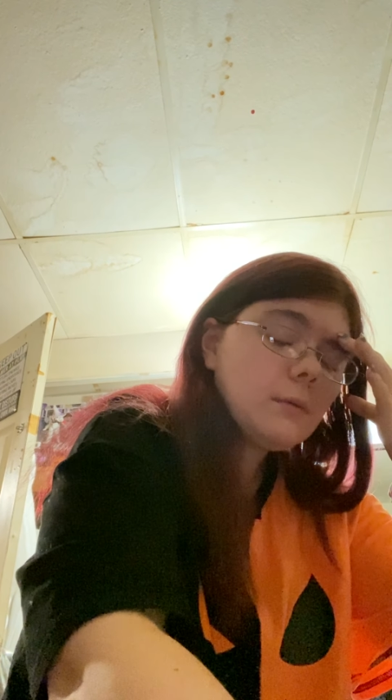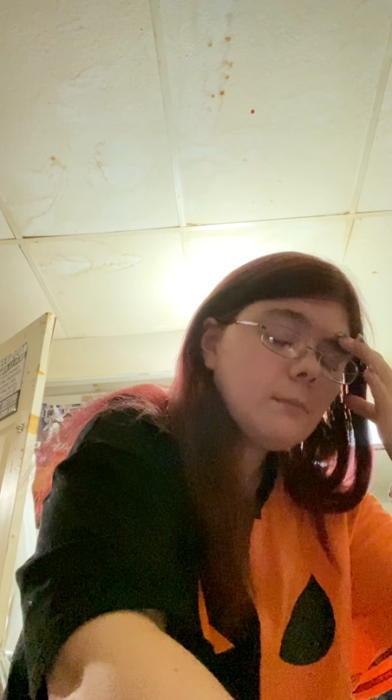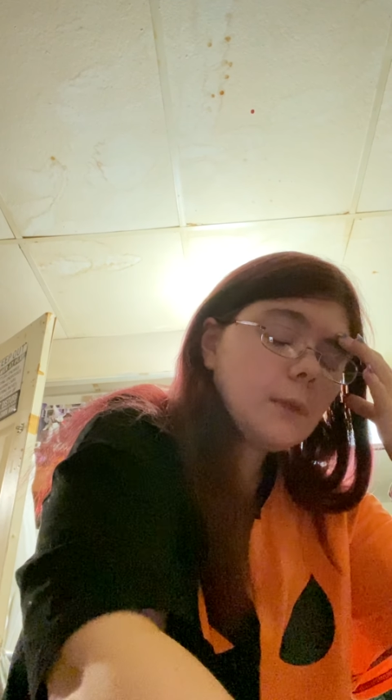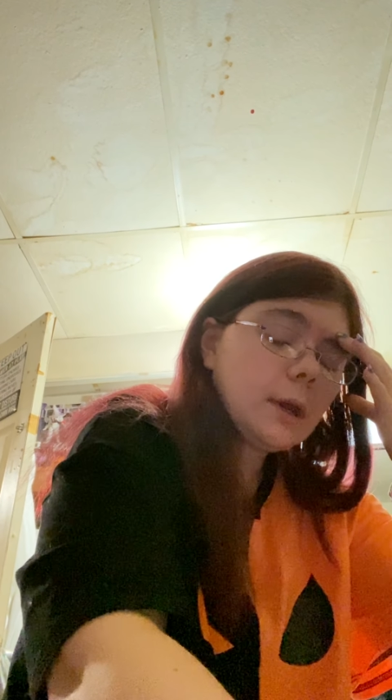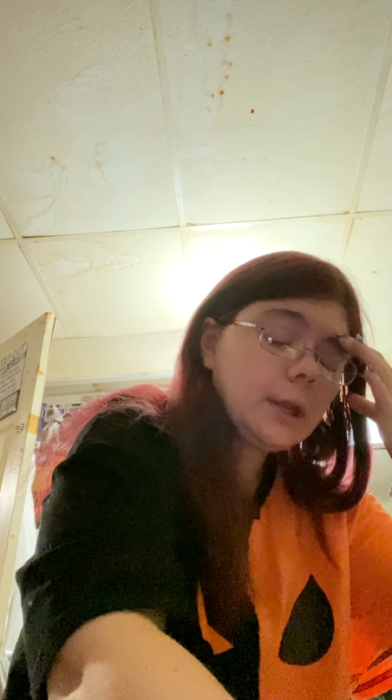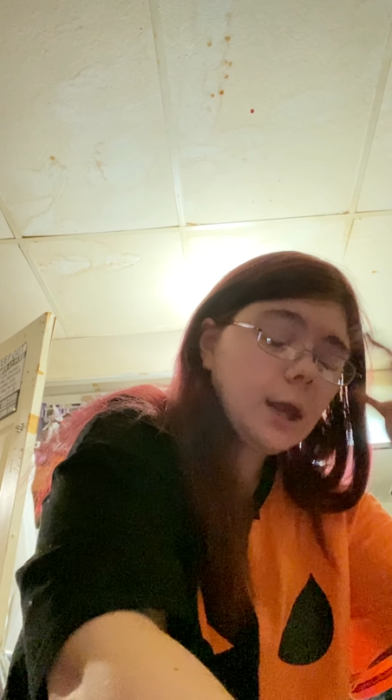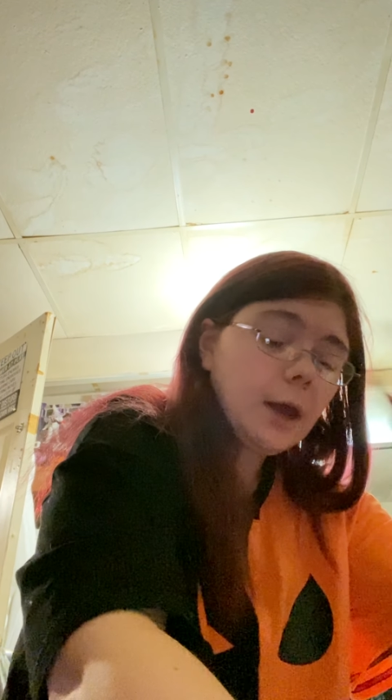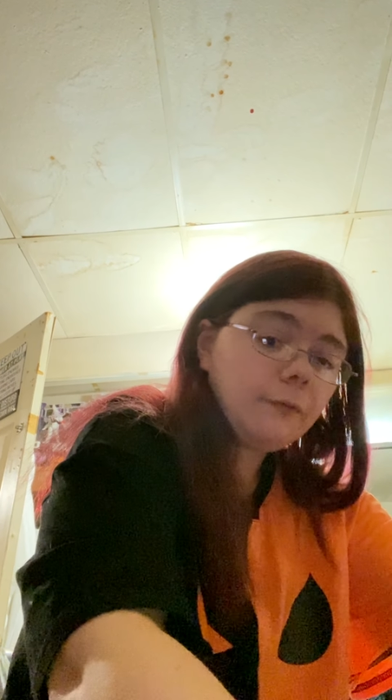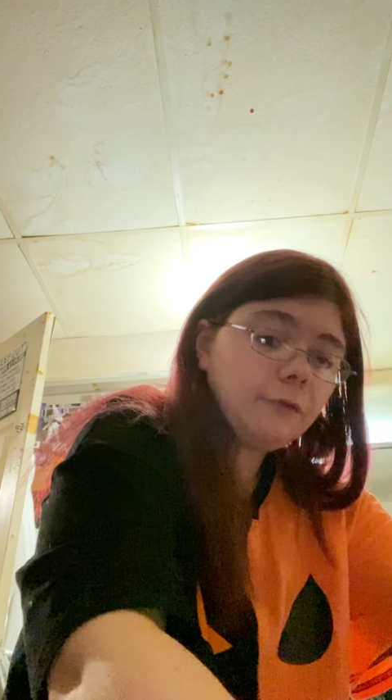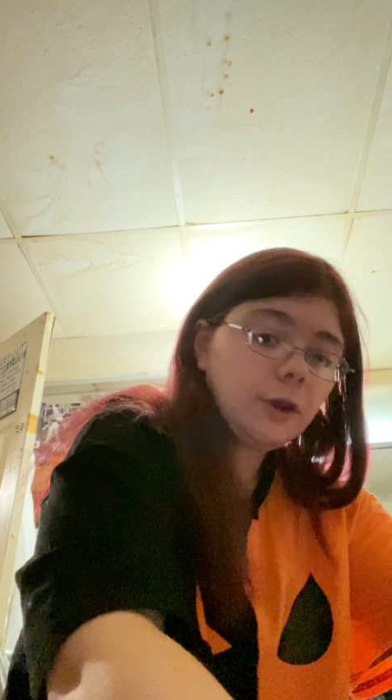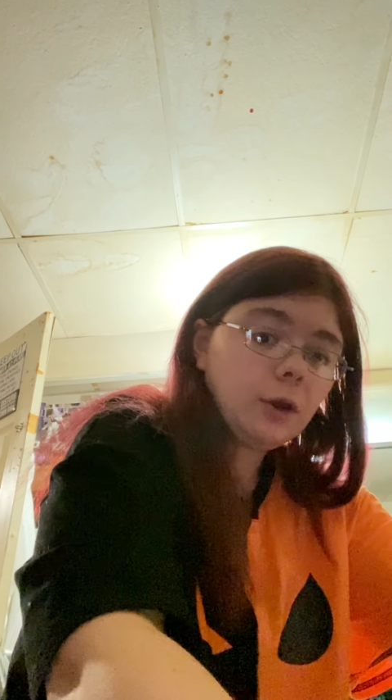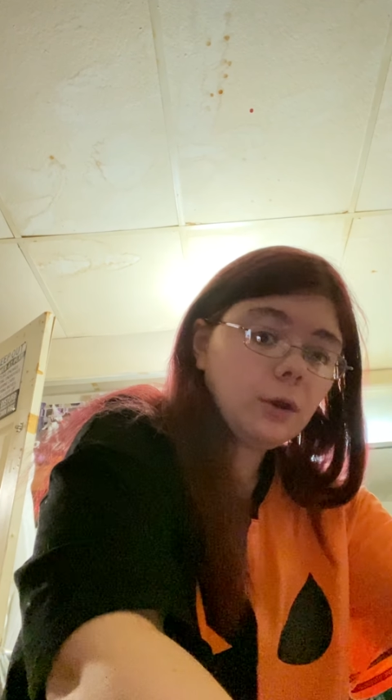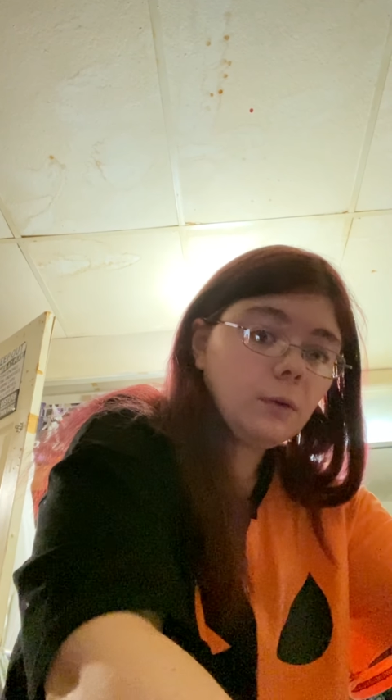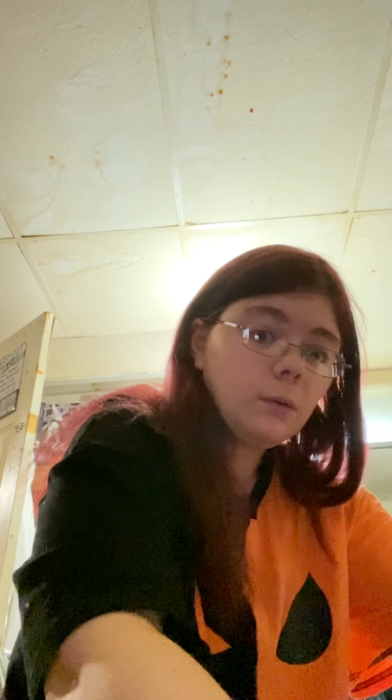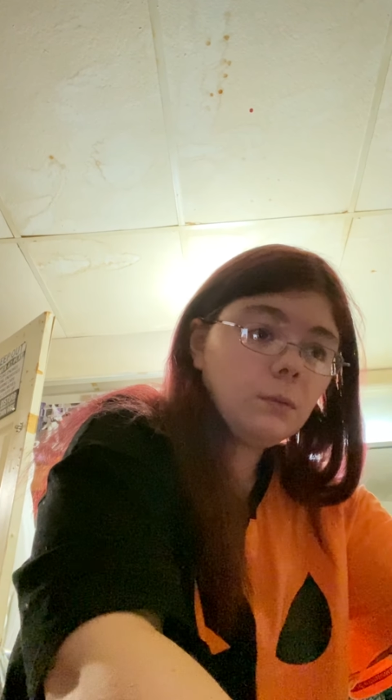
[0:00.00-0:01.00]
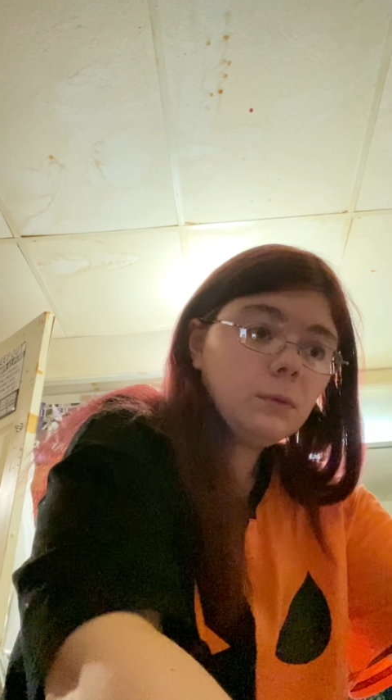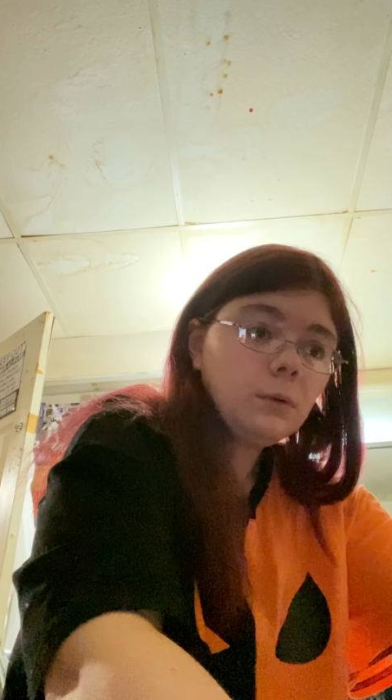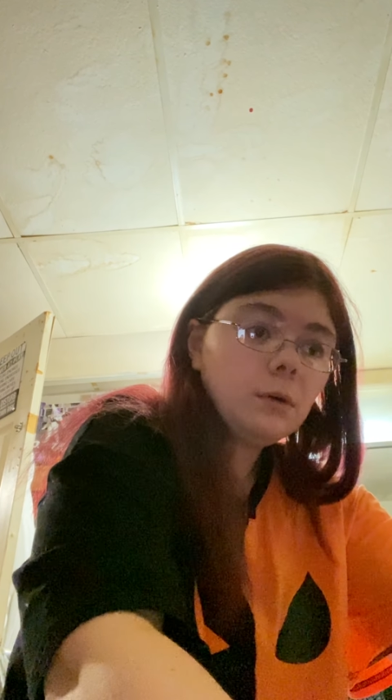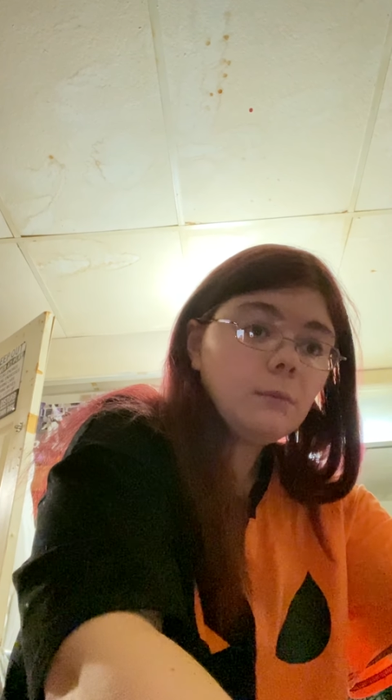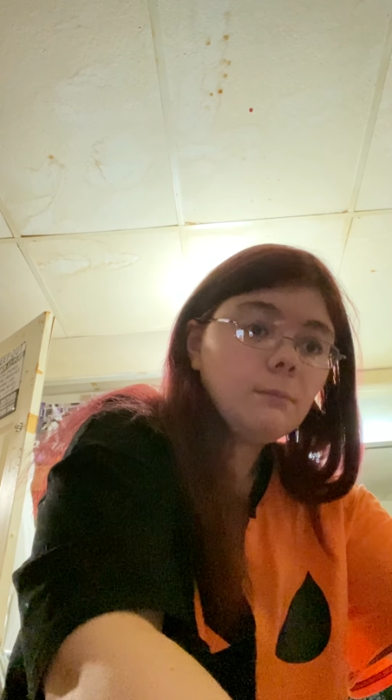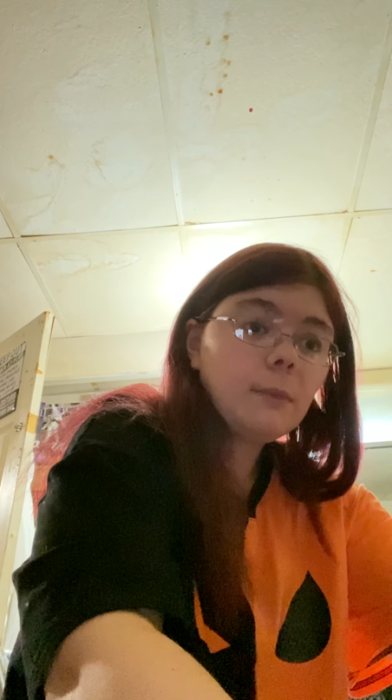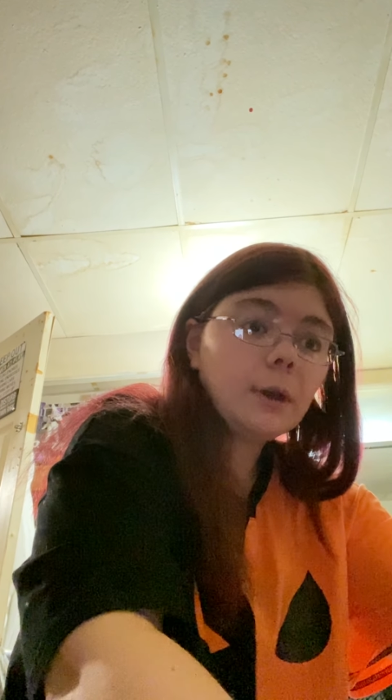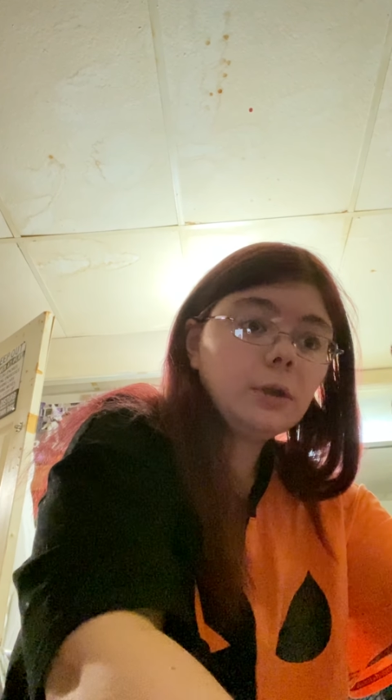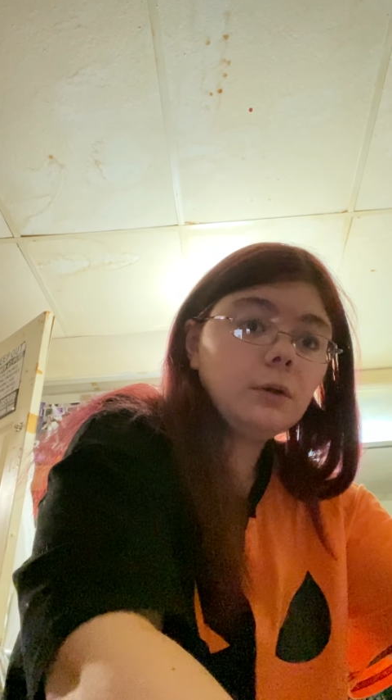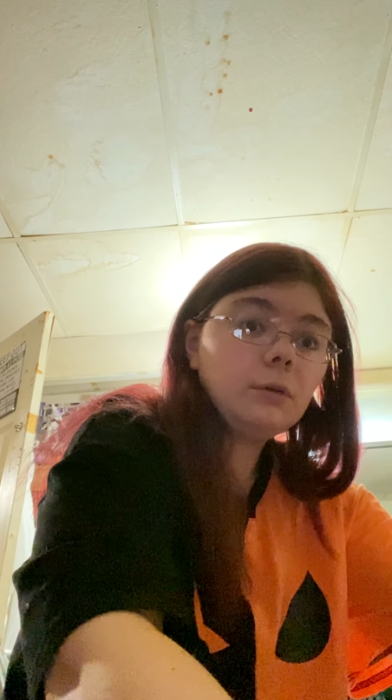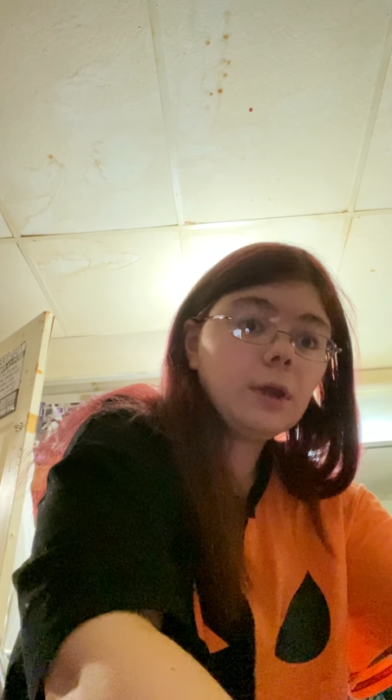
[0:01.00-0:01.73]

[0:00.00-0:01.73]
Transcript: my nephew. My new